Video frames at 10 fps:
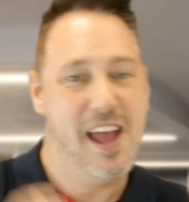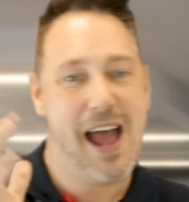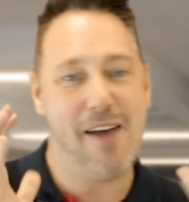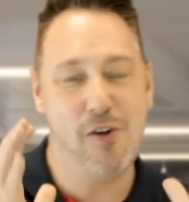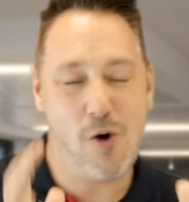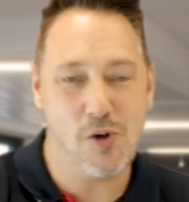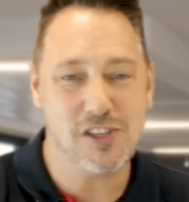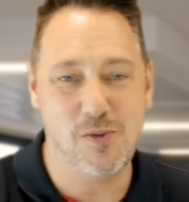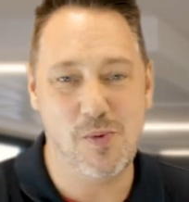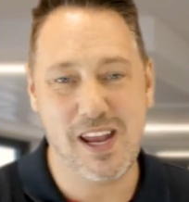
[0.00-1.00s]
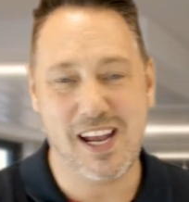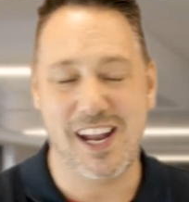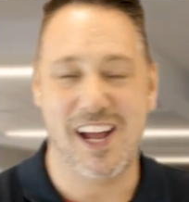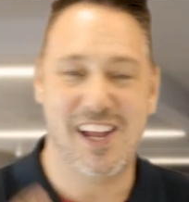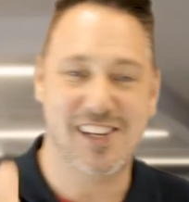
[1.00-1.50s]
Have an awesome week, and
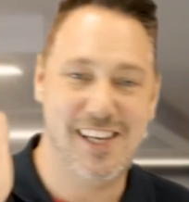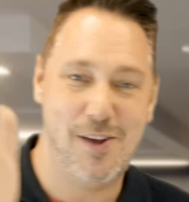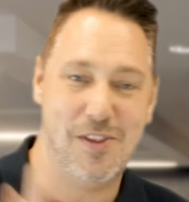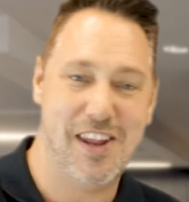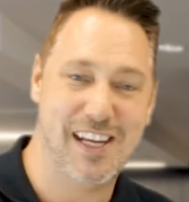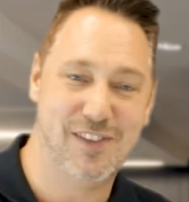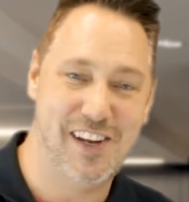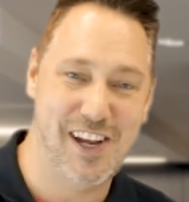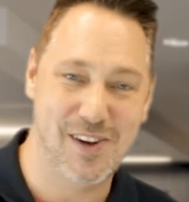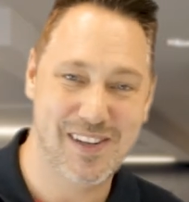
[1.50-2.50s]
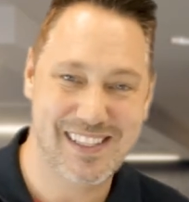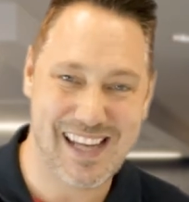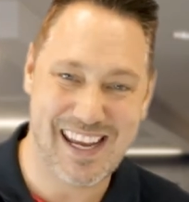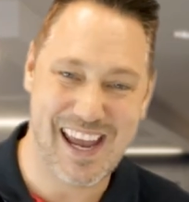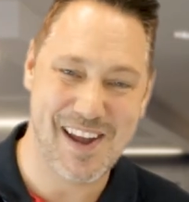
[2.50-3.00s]
I'll see you on the next video.
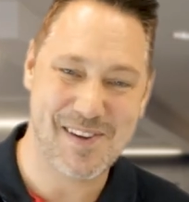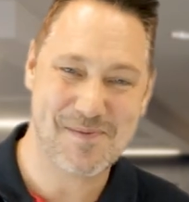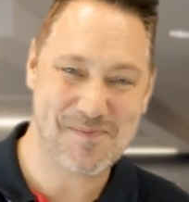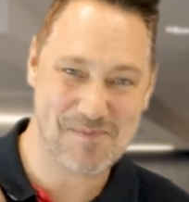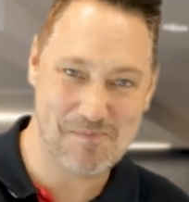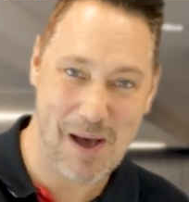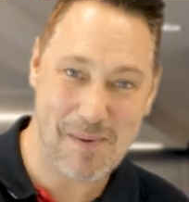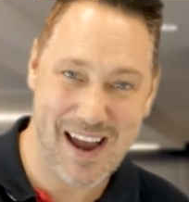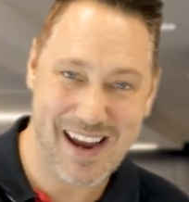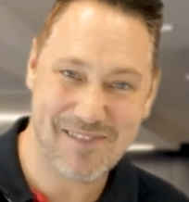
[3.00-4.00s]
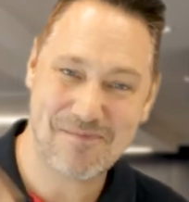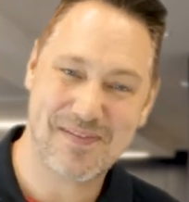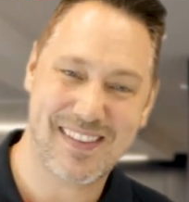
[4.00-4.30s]
Take care. Bye-bye.